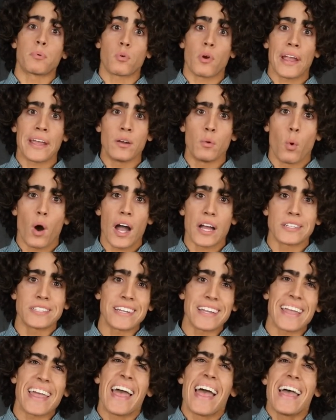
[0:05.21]

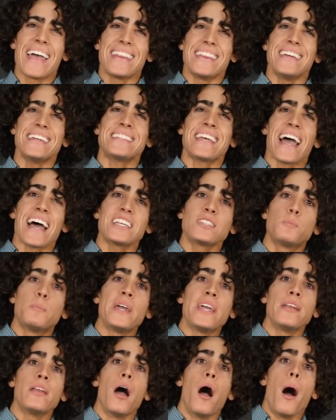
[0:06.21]
brainwashing. This has
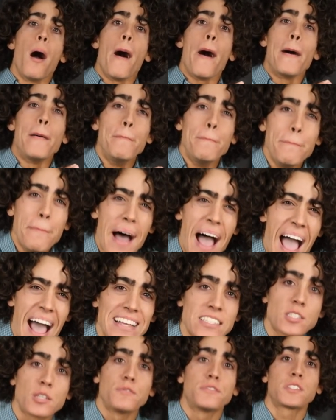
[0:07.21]
been a
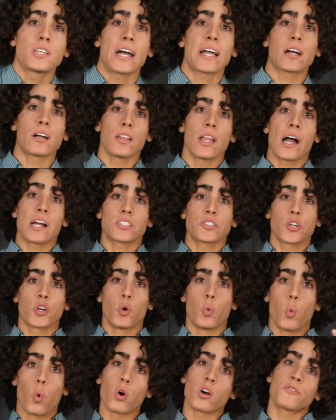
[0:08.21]
massive
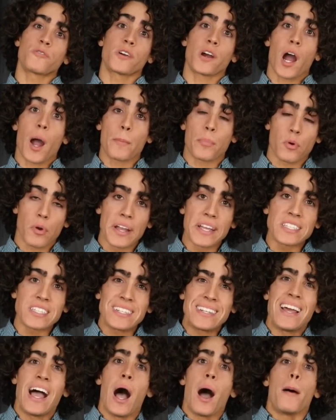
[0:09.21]
psychological warfare
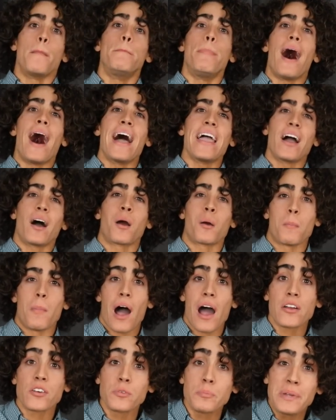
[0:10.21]
operation by our
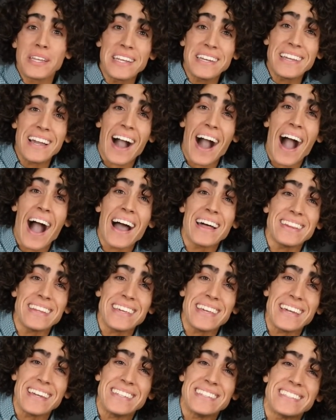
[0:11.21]
modern media on
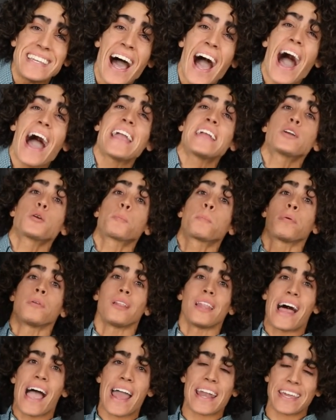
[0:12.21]
the entire
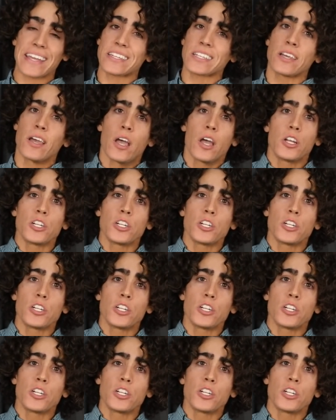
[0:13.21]
planet.